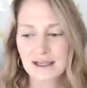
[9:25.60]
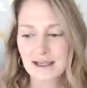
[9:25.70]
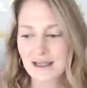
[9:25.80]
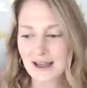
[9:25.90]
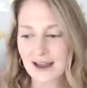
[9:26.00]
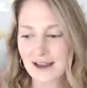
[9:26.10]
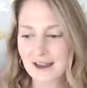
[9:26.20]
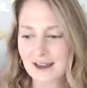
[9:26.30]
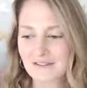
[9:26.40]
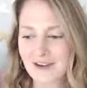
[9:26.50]

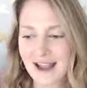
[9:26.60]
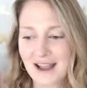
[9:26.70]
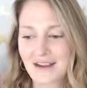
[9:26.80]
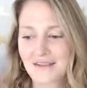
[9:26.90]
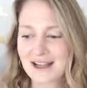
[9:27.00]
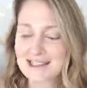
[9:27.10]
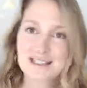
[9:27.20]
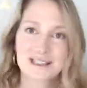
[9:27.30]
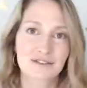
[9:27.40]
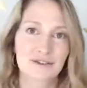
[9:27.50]
like if I did
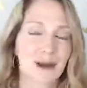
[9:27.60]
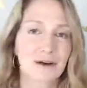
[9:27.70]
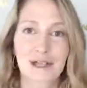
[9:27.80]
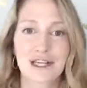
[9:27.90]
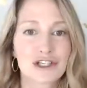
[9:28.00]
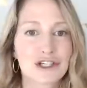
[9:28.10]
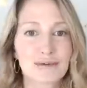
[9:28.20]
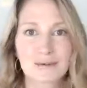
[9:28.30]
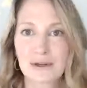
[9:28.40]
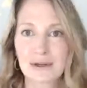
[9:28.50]
this for my
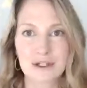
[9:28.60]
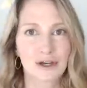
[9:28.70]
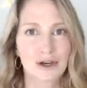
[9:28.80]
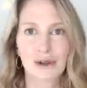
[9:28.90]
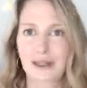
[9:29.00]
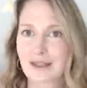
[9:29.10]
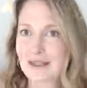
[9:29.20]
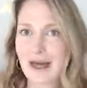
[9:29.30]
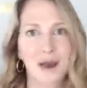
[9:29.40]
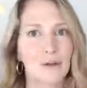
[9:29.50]
relationship years ago, like
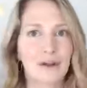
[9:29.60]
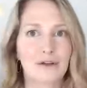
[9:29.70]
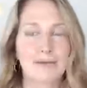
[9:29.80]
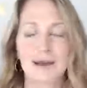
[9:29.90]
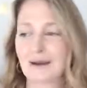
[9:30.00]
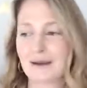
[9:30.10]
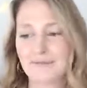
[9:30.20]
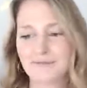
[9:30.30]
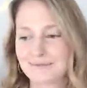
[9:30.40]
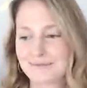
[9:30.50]

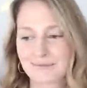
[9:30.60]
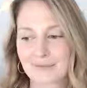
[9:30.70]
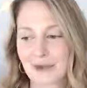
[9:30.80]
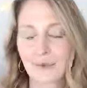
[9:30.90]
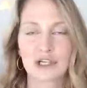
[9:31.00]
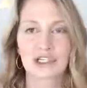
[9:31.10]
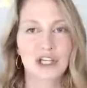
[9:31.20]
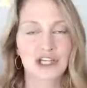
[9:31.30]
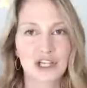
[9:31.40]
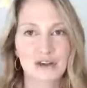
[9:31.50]
it would have
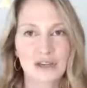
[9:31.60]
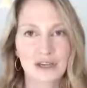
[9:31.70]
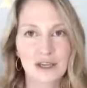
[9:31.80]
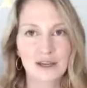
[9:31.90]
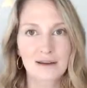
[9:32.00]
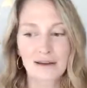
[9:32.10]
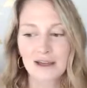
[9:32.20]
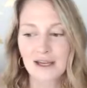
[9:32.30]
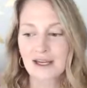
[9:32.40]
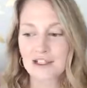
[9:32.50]
changed everything.
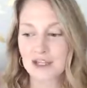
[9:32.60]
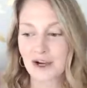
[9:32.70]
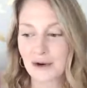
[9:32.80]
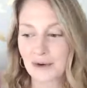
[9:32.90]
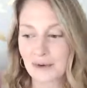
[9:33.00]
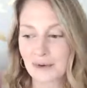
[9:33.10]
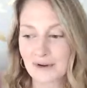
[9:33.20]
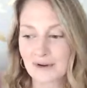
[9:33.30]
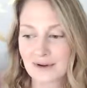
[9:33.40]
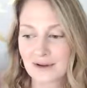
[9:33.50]
So,
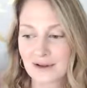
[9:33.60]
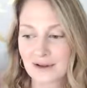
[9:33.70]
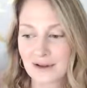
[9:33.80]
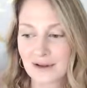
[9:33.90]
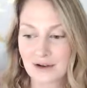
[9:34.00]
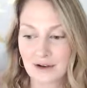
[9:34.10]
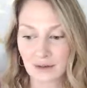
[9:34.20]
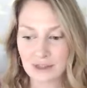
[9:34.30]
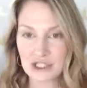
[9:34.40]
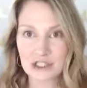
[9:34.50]

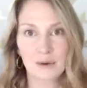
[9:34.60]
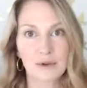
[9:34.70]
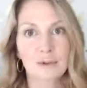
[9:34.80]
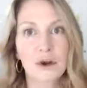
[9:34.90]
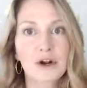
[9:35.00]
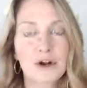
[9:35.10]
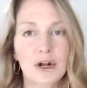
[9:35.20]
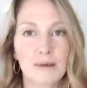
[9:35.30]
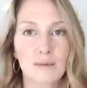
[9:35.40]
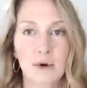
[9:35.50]
and she's not with her partner
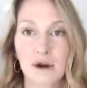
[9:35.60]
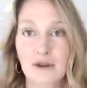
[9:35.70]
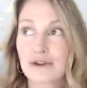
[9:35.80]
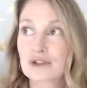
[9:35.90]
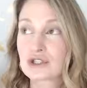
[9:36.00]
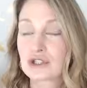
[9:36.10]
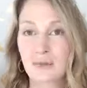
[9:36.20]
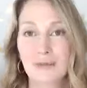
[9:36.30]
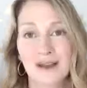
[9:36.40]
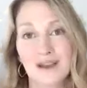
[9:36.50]
anymore. And there's so
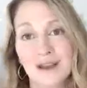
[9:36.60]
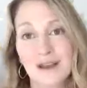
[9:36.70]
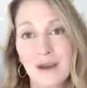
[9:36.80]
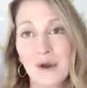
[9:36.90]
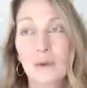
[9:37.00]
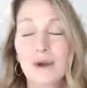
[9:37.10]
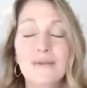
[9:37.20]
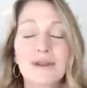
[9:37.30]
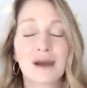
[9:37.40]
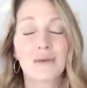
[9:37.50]
many
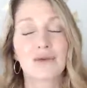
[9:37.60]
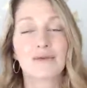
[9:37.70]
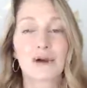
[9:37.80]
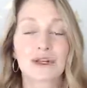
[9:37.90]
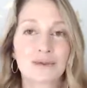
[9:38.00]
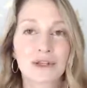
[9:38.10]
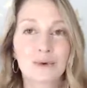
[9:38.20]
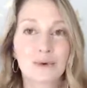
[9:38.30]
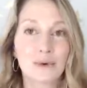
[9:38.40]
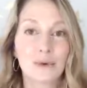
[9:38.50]
women that we've worked with
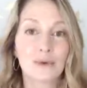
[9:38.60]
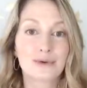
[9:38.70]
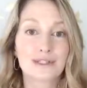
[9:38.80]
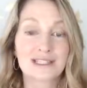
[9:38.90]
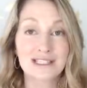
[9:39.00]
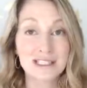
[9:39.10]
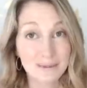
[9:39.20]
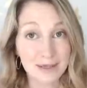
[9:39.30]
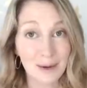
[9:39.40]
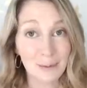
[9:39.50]
who did
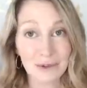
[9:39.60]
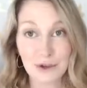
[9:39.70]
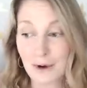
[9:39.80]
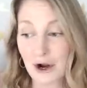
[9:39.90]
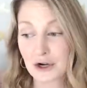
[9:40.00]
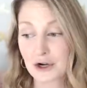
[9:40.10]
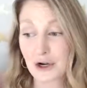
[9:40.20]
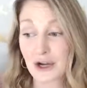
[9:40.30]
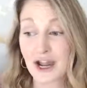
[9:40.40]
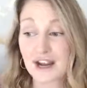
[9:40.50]
split up with their
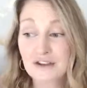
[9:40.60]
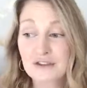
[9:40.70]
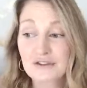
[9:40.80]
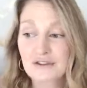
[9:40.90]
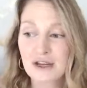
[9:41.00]
partner kind of,